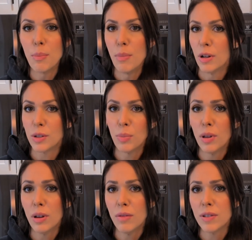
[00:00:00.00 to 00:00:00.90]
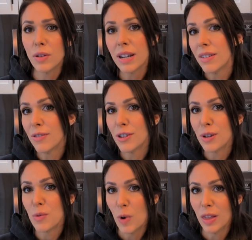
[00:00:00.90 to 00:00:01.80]
multiple loaves or even if you're
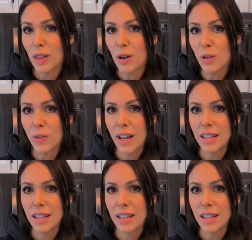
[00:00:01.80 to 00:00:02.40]
doing 1 loaf